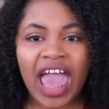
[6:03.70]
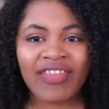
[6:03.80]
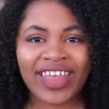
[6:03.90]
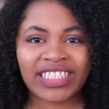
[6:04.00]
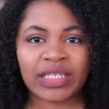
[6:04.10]

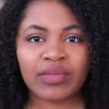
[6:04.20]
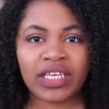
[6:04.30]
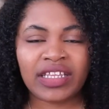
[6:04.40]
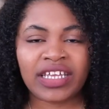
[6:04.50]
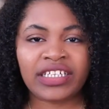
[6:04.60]
and that's
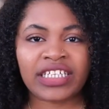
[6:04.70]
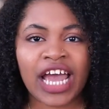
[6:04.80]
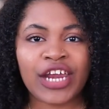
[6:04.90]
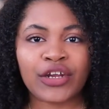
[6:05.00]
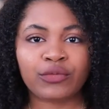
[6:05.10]
something that he's
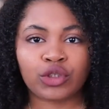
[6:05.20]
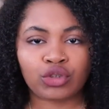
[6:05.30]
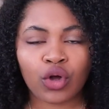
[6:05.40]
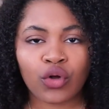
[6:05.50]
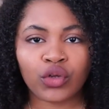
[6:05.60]
kind of
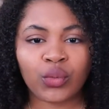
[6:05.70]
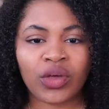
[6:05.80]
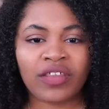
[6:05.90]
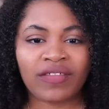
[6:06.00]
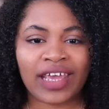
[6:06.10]
struggled
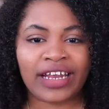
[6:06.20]
with.